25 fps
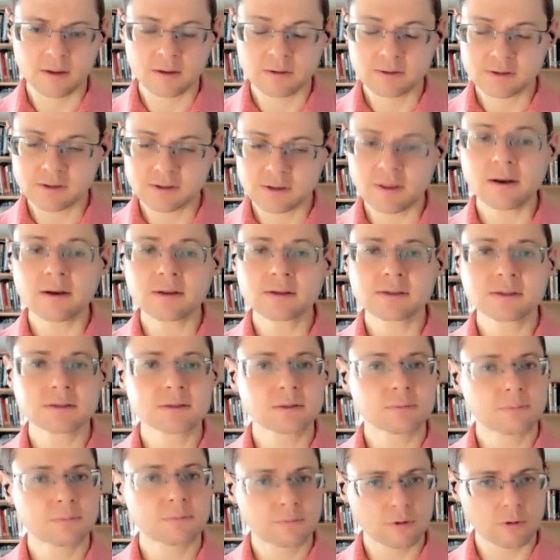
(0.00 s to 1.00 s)
So that
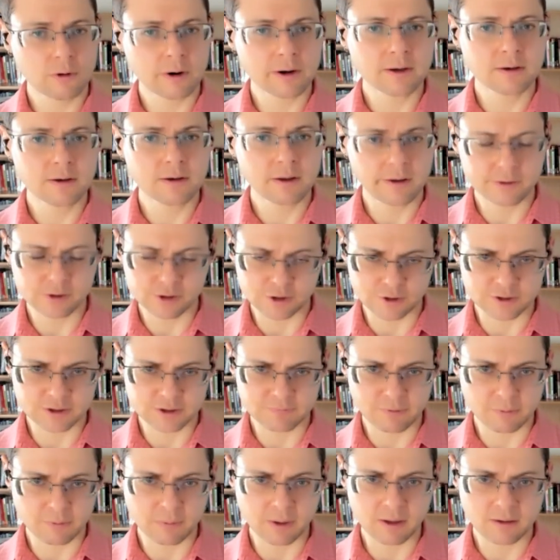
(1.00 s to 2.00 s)
is quite
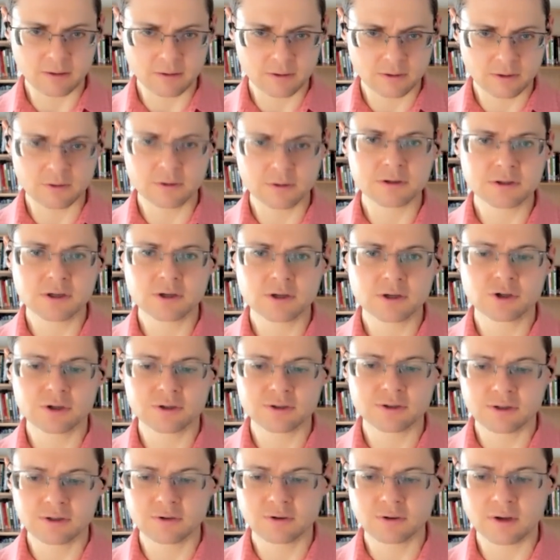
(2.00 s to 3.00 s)
dangerous for making good
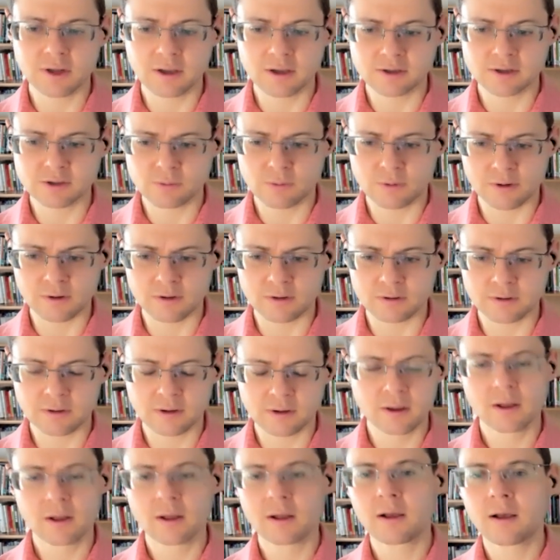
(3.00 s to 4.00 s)
decisions in today's world.
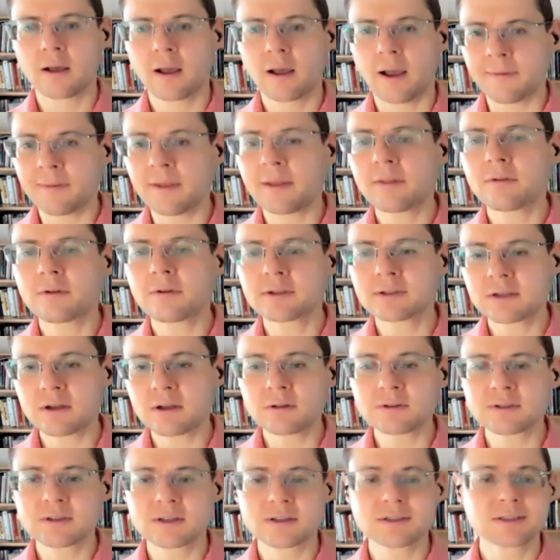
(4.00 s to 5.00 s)
And that
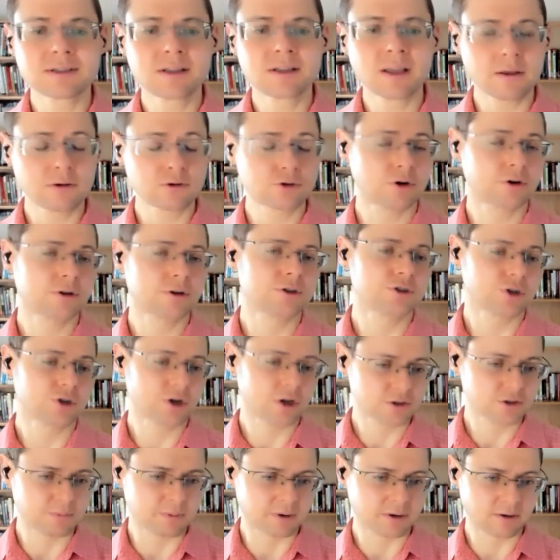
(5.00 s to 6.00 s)
results in dangerous
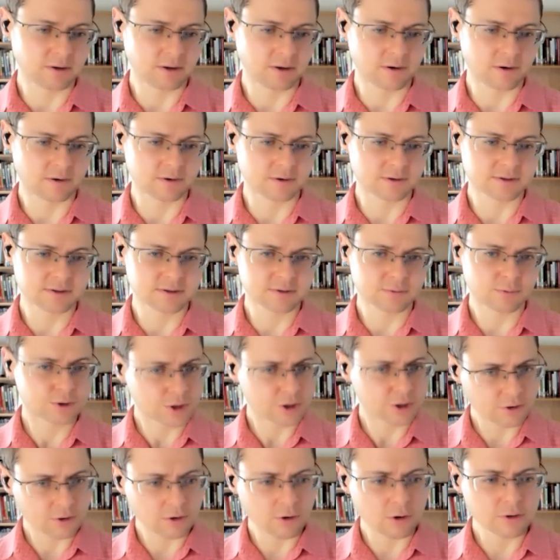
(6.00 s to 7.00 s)
judgment errors,
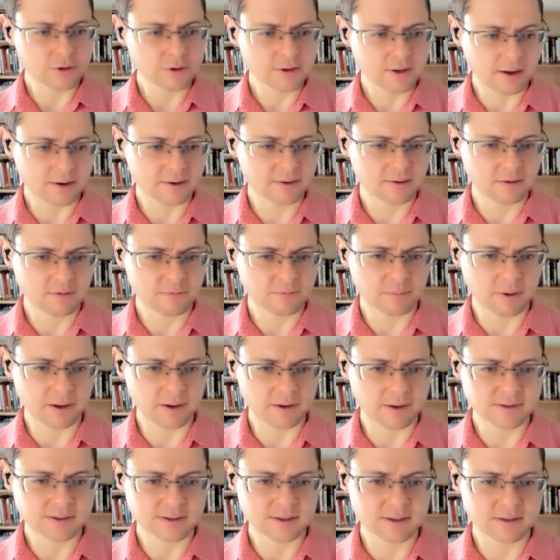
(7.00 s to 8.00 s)
which are called cognitive
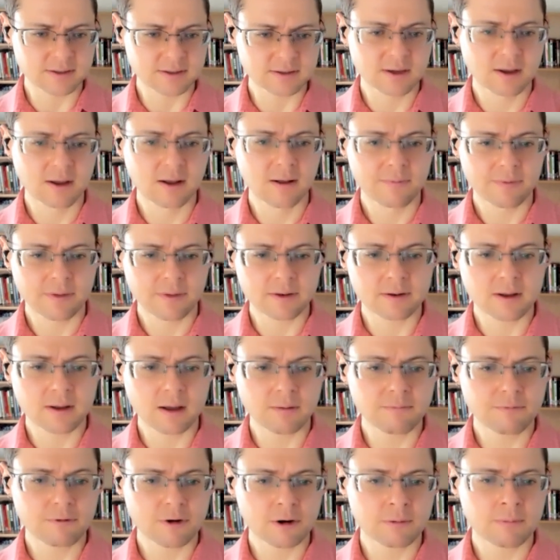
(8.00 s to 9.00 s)
biases that
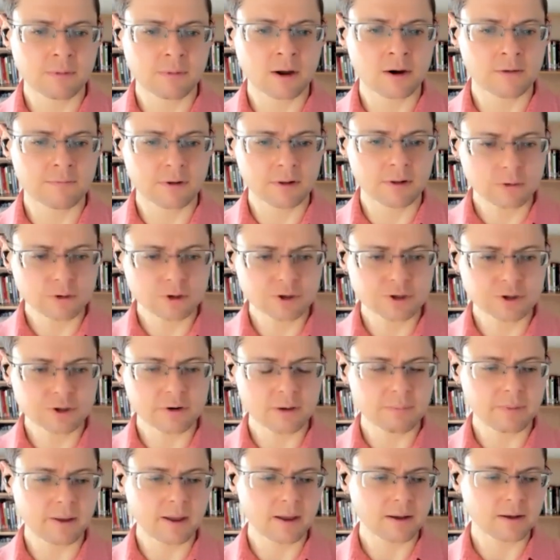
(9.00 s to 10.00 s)
come from our
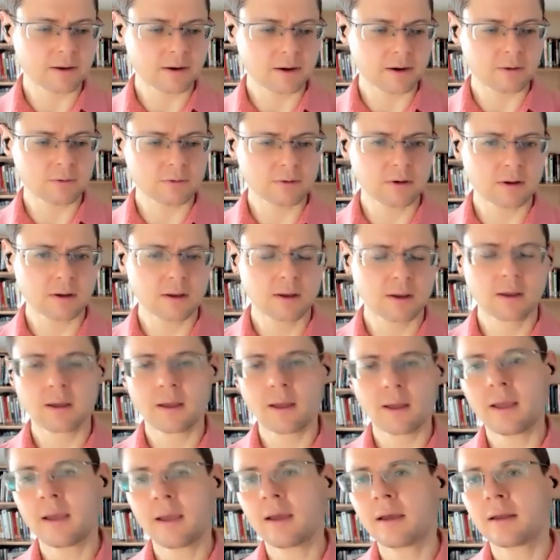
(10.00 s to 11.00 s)
evolutionary background
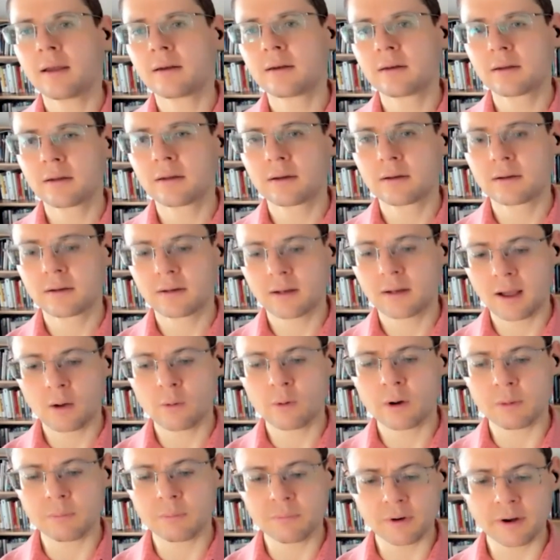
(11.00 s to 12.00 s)
and
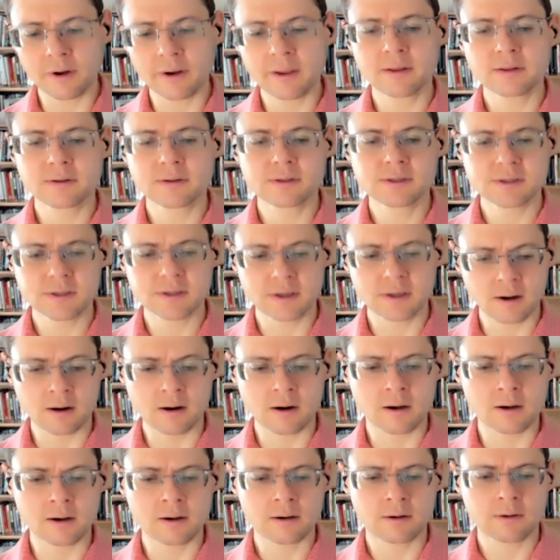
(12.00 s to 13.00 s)
how our brains
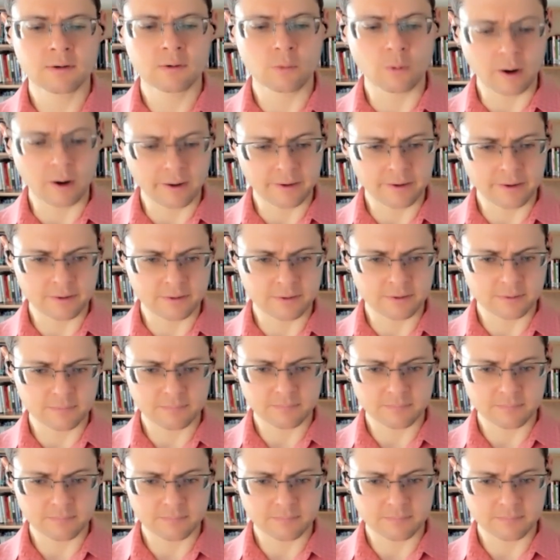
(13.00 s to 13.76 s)
are wired.